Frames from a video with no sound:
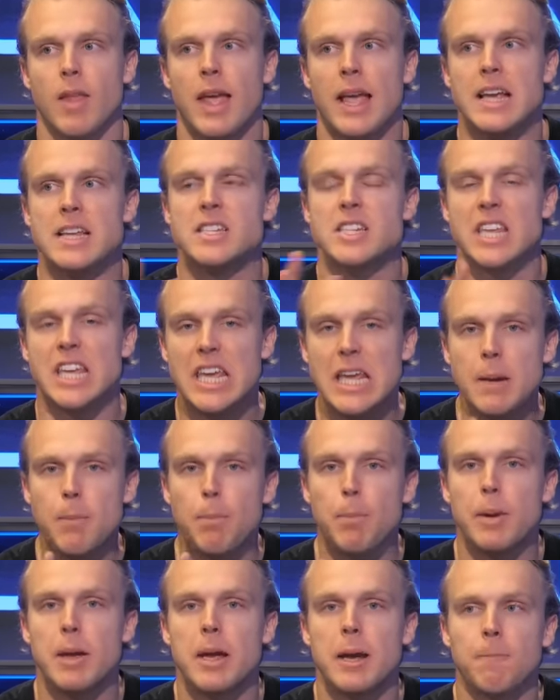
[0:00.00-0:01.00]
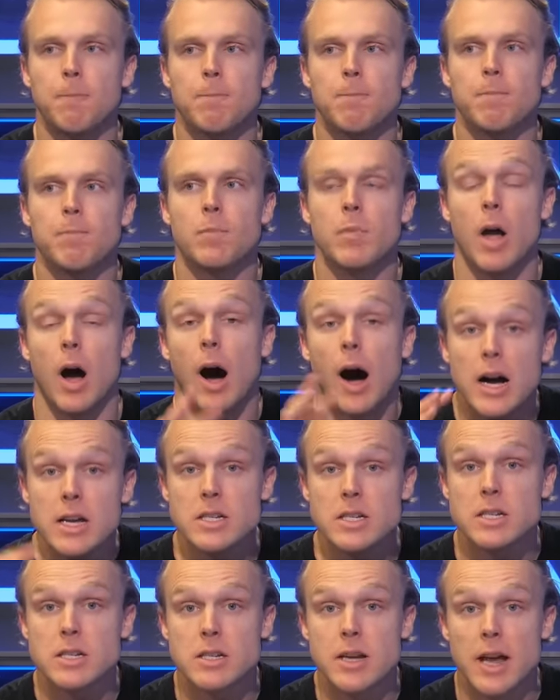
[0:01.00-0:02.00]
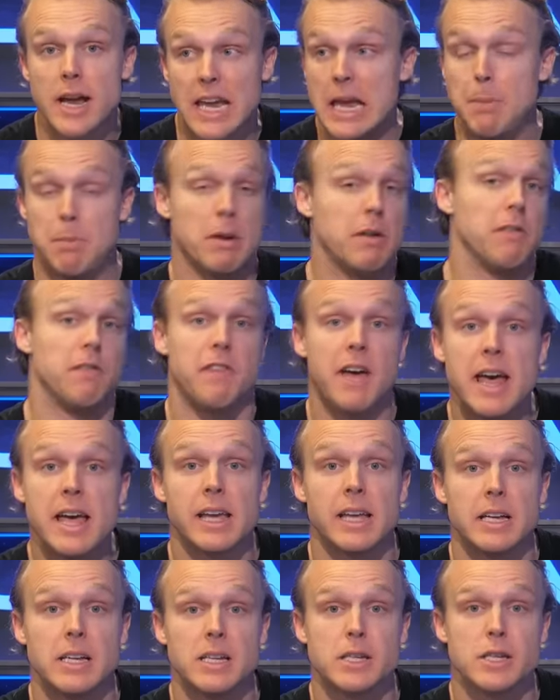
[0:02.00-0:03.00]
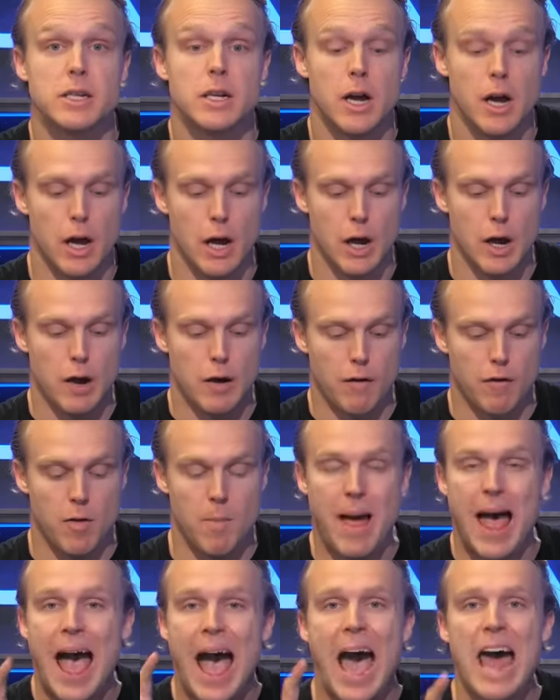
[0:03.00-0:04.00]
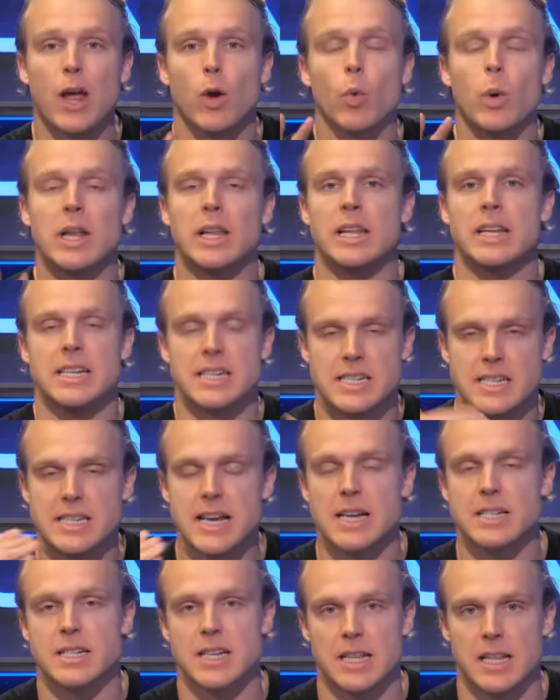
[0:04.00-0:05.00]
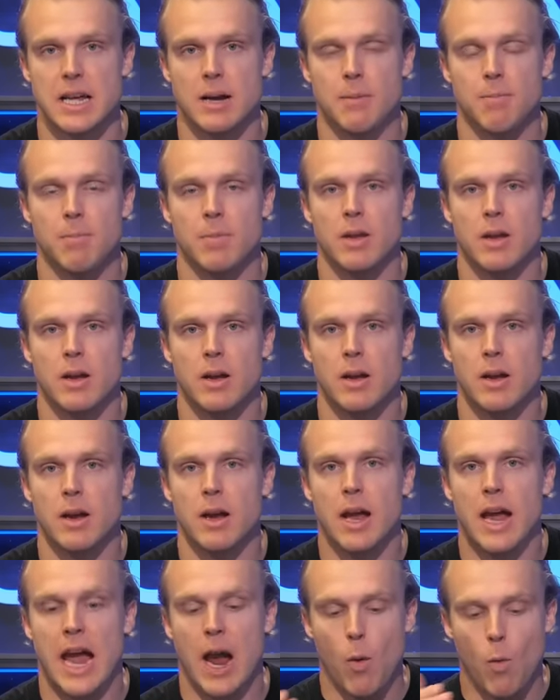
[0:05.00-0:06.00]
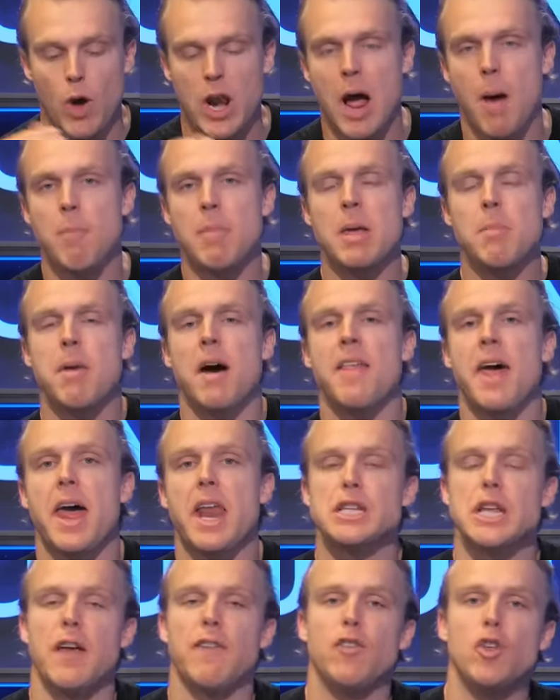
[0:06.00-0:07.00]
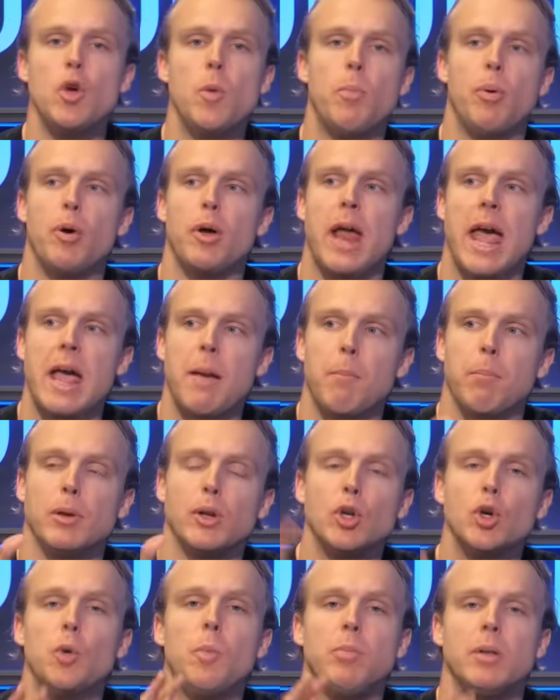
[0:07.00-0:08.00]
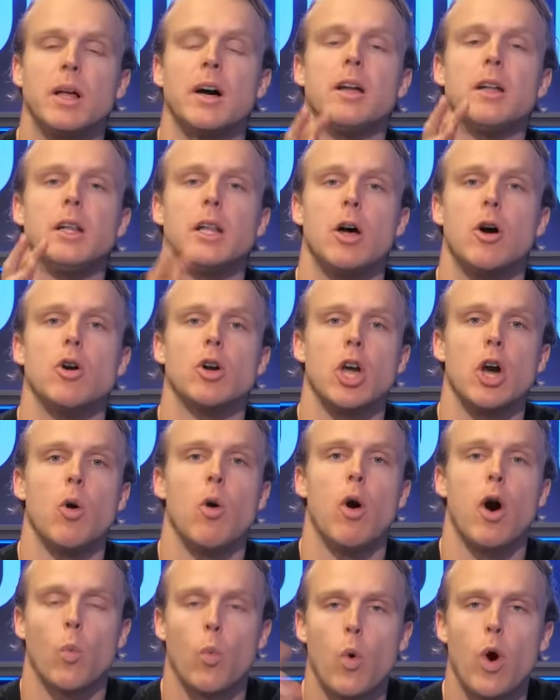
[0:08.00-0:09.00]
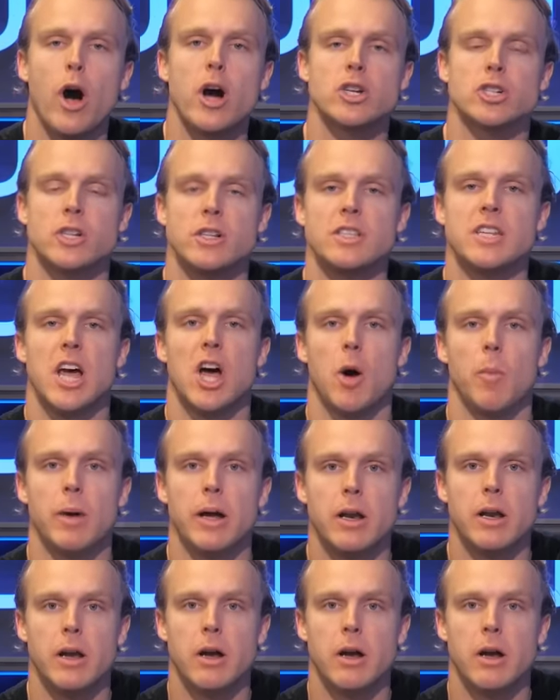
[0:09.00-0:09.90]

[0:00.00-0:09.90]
is keeping us and keeping Vegas from adequately assessing them. And what I mean by that is if you put a blue blood logo on Washington's helmet,